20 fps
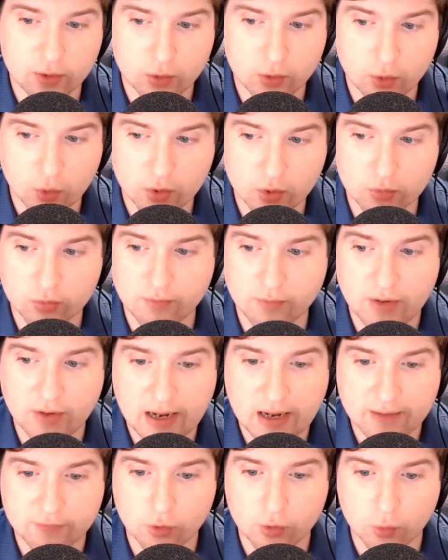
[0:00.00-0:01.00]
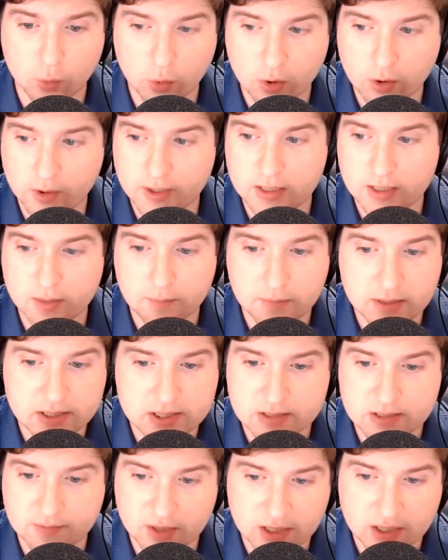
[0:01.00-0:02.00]
O Lord, revive your work in the
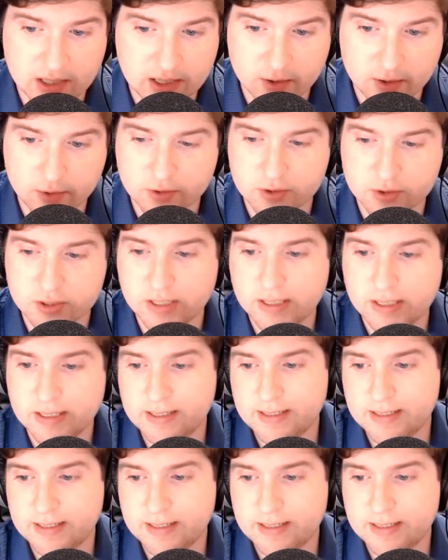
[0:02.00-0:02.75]
midst of the years.